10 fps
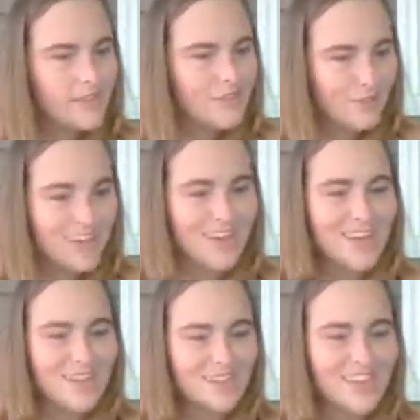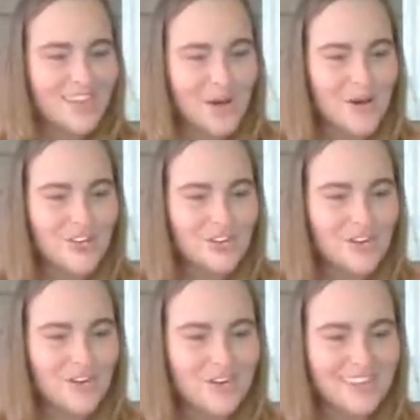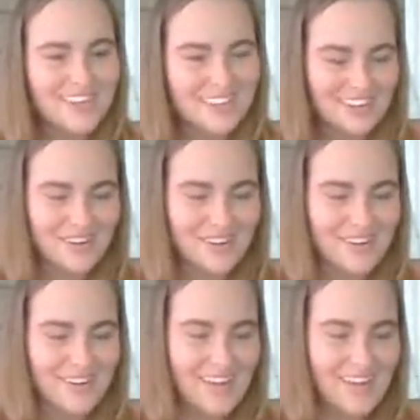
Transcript: So yeah, that's how I started there.